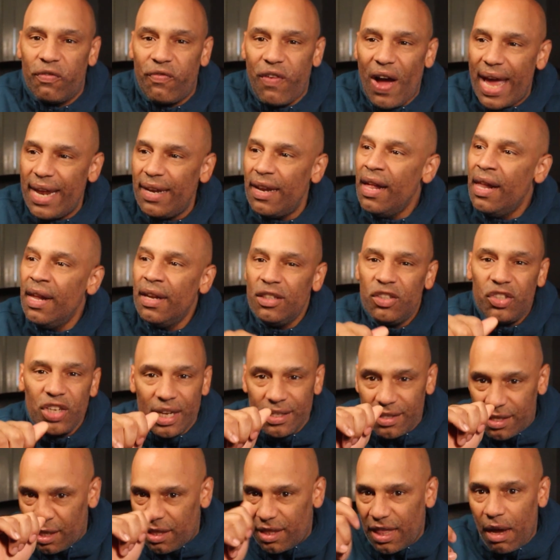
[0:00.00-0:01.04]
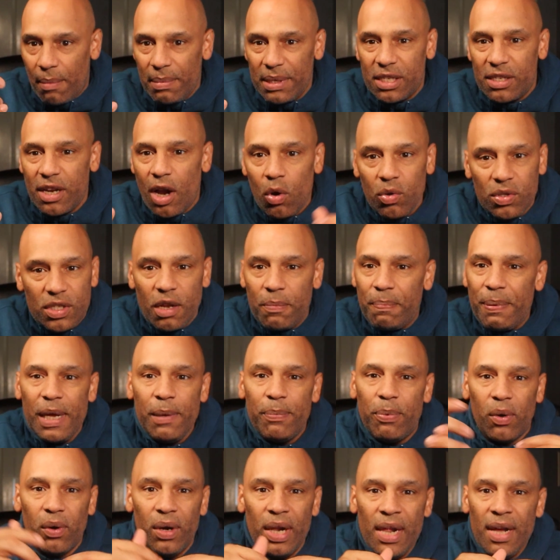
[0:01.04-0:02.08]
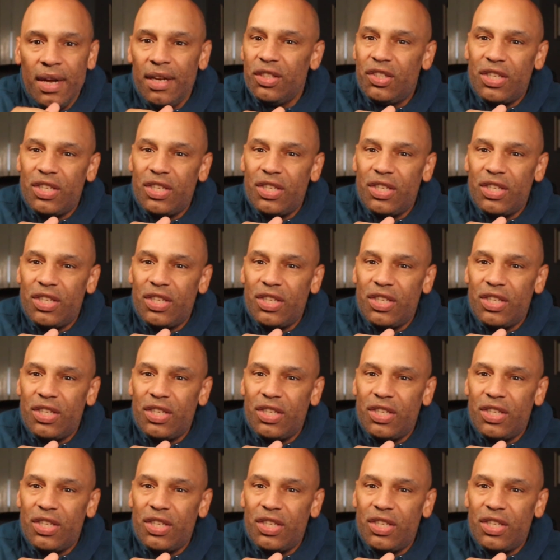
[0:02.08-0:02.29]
fight just to thumb his nose at people,